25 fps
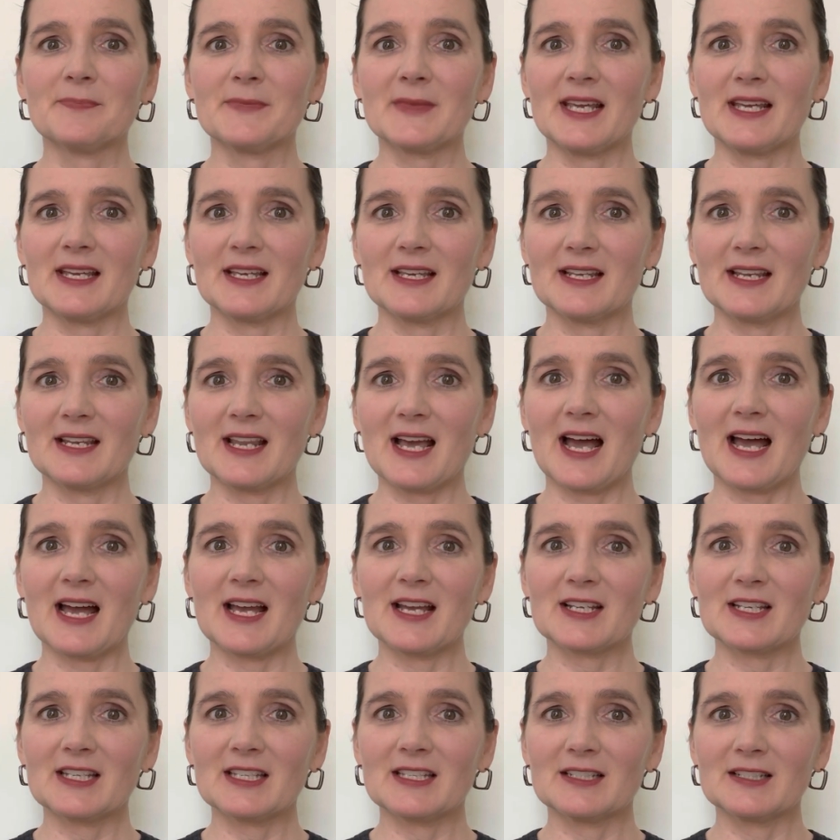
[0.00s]
And
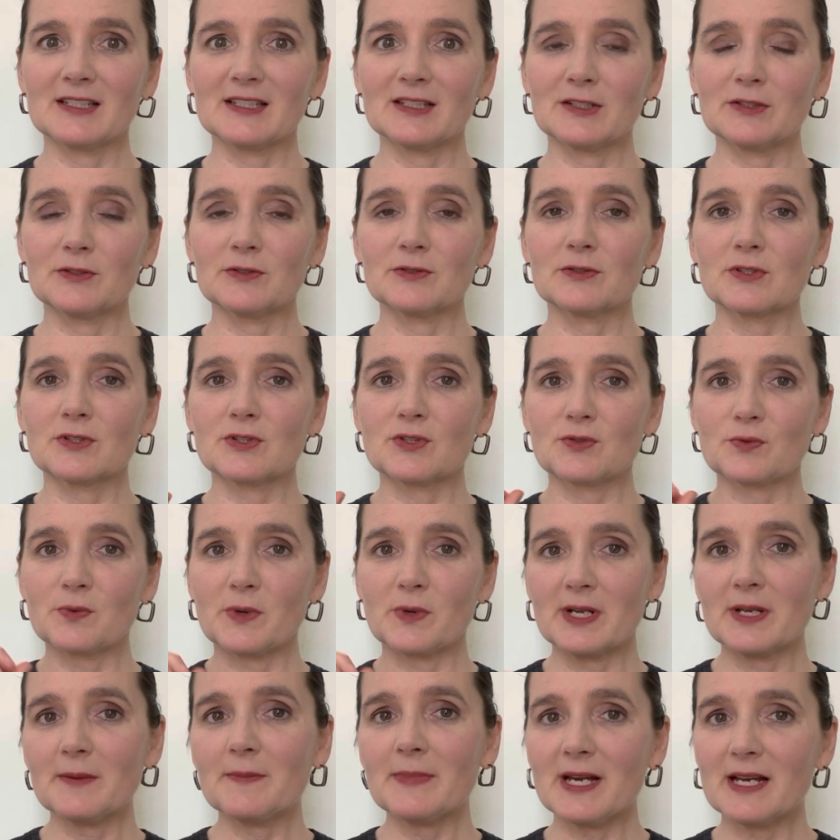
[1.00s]
I can lose
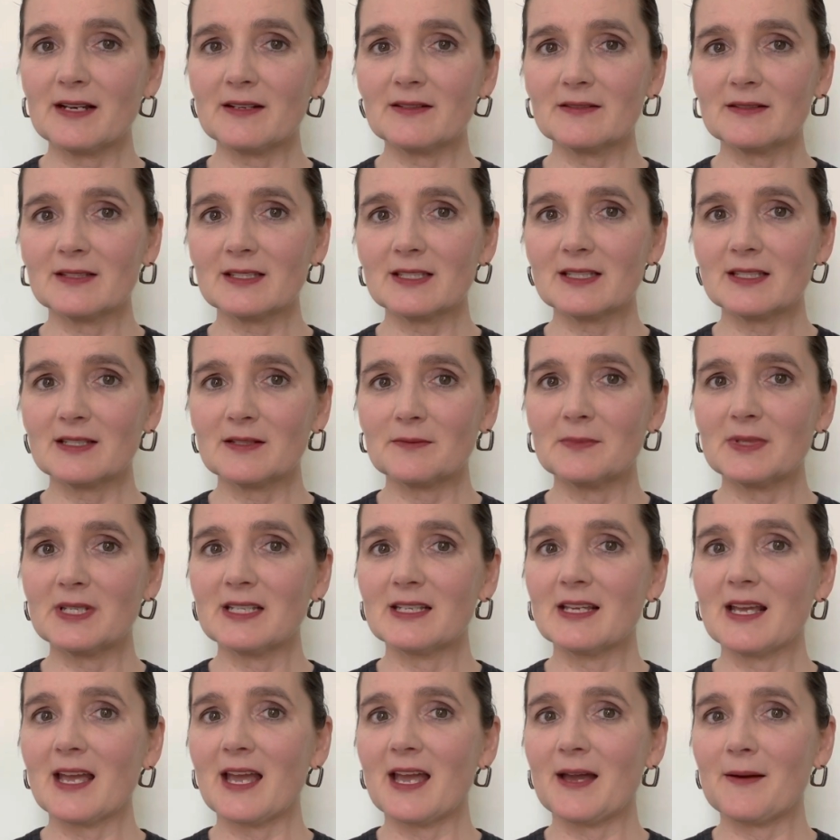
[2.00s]
20 pounds to
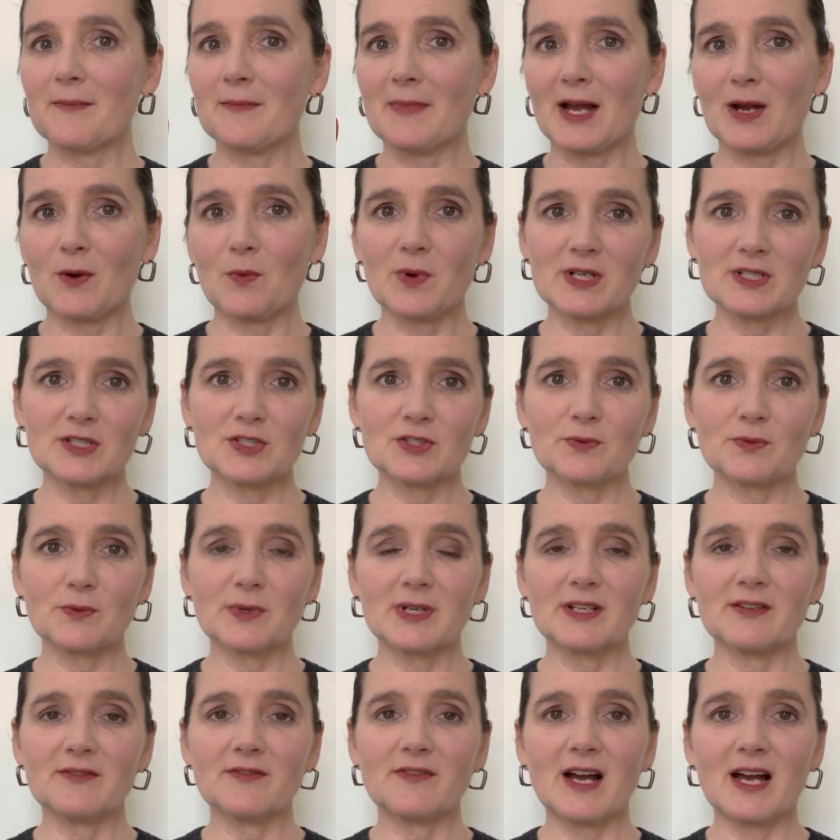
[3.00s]
be at my
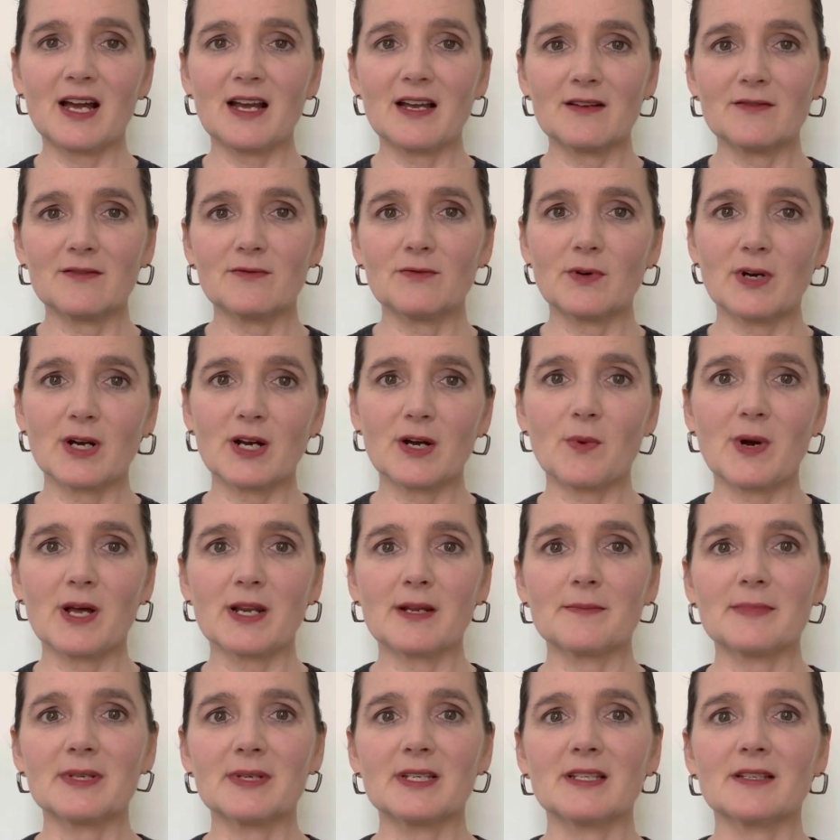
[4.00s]
125, where I want
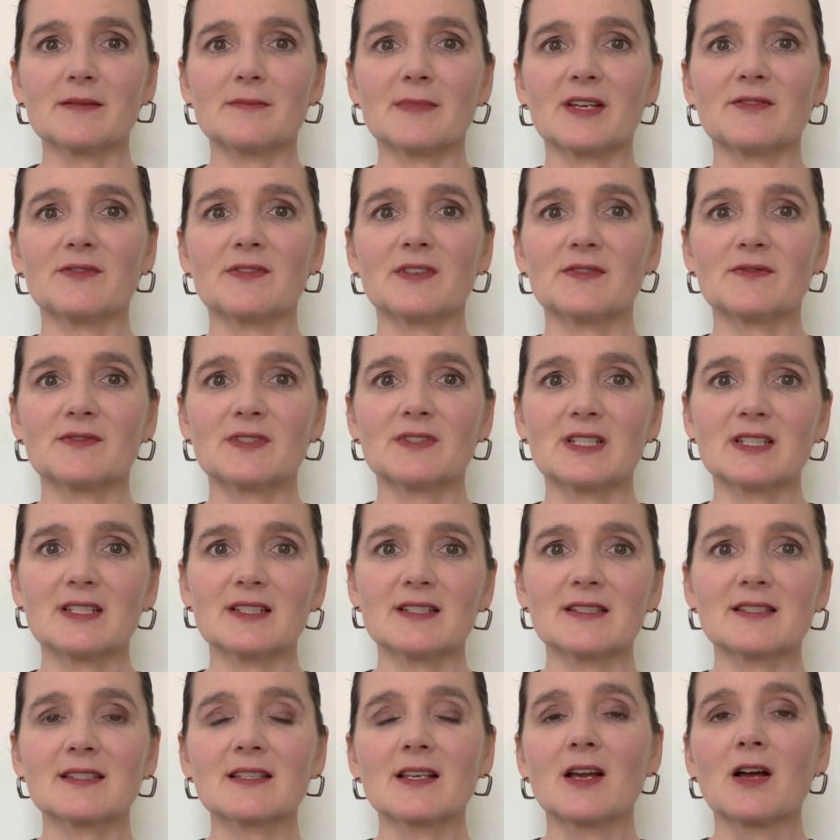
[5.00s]
to be in my
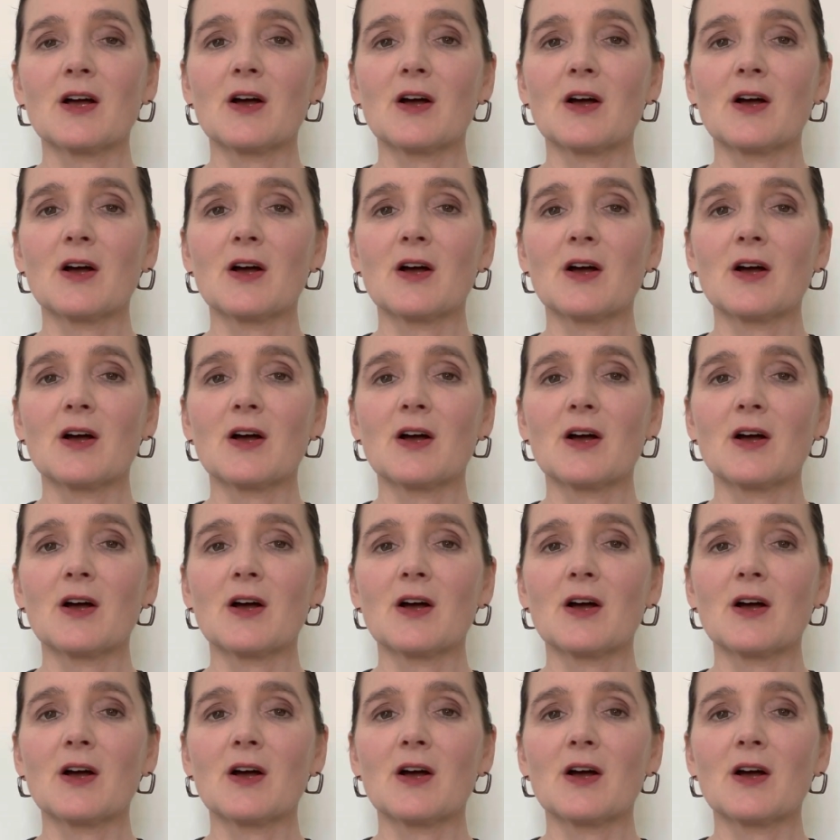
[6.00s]
50s,